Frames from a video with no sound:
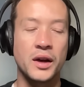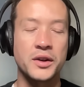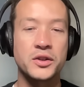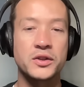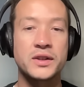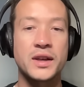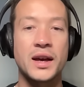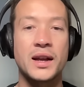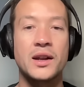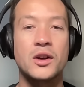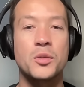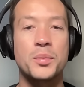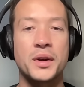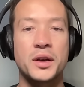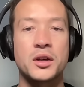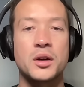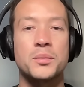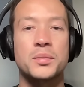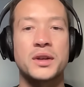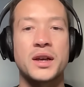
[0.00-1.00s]
It does get a little
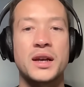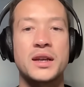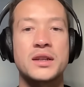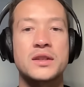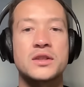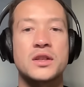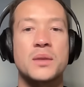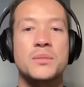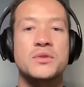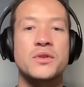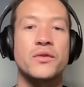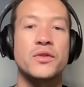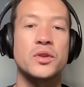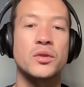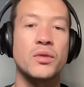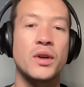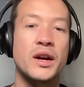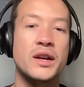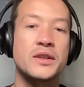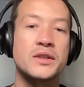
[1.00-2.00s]
bit complicated in terms of
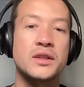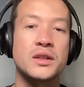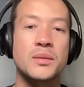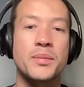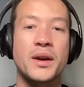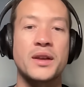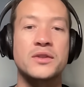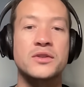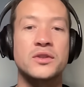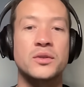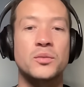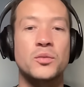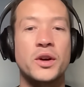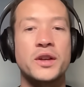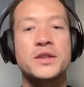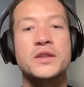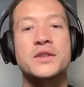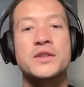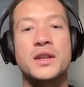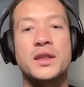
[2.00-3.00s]
your rights. It depends on
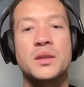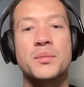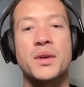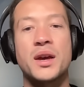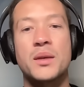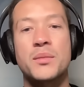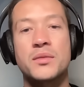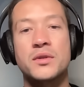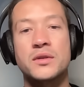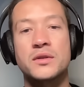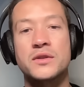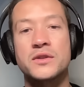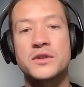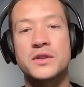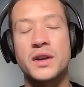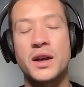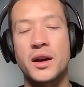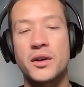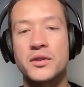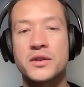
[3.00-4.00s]
when you sent the
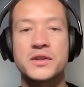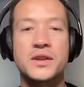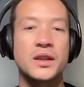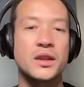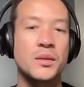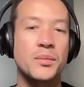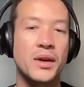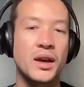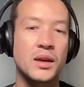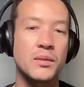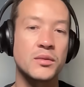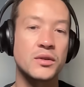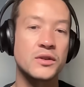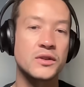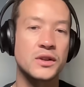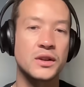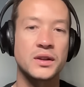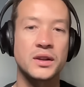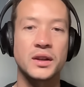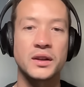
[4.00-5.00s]
payments, how you sent the
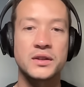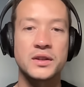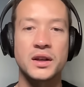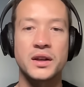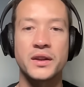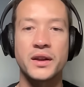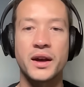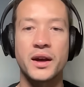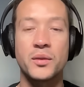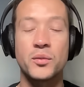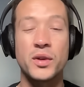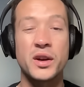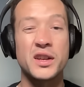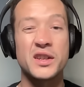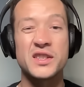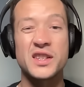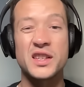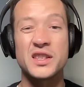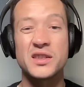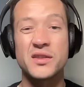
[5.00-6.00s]
payments, and things like that, and where
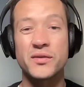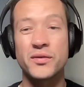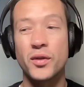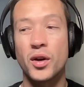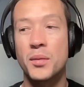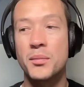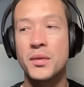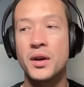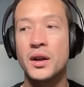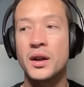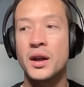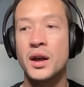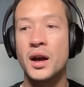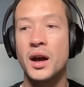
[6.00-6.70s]
you sent it from.